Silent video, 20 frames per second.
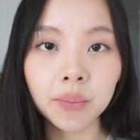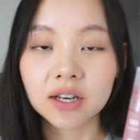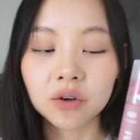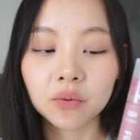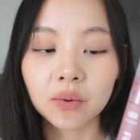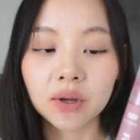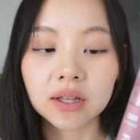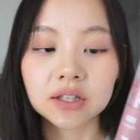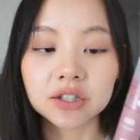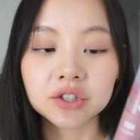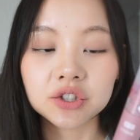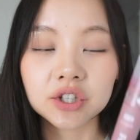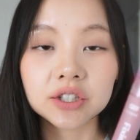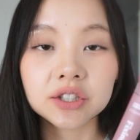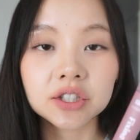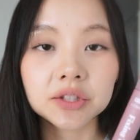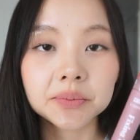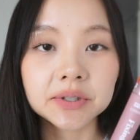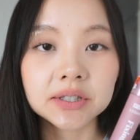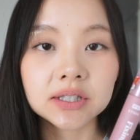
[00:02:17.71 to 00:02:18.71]
Anyway, the shade
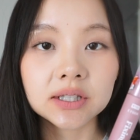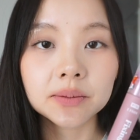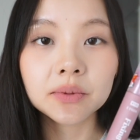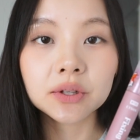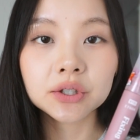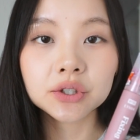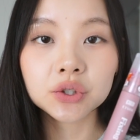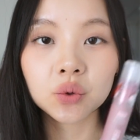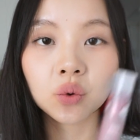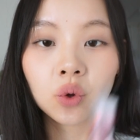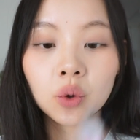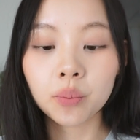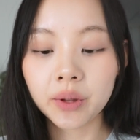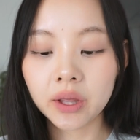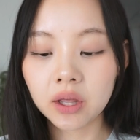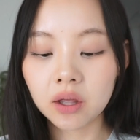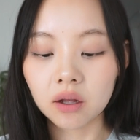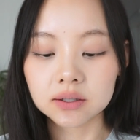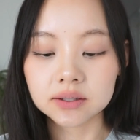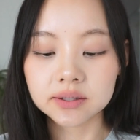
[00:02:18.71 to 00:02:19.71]
should be similar to Cool
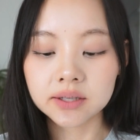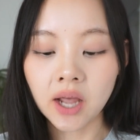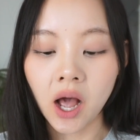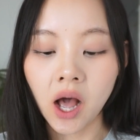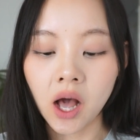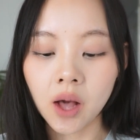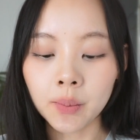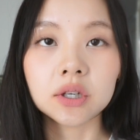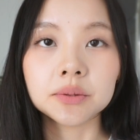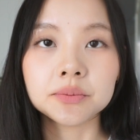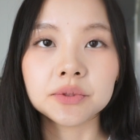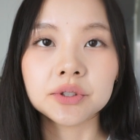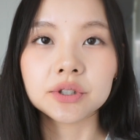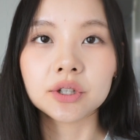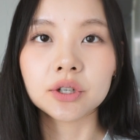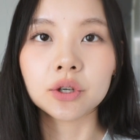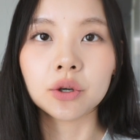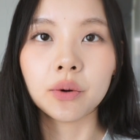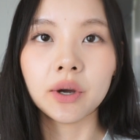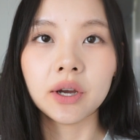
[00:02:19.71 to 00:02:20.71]
Pink on top. I'm just
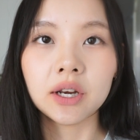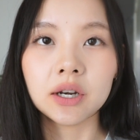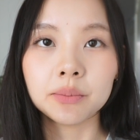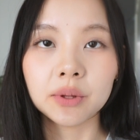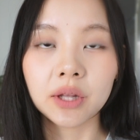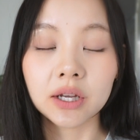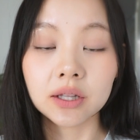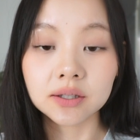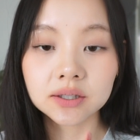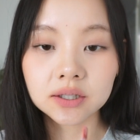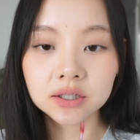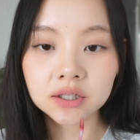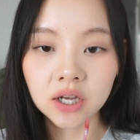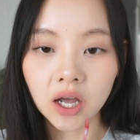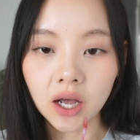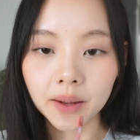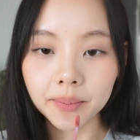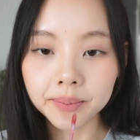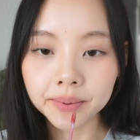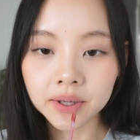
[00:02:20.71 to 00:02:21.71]
gonna go ahead and apply this on
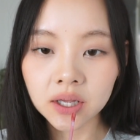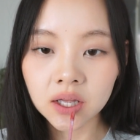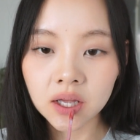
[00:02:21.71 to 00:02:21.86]
top.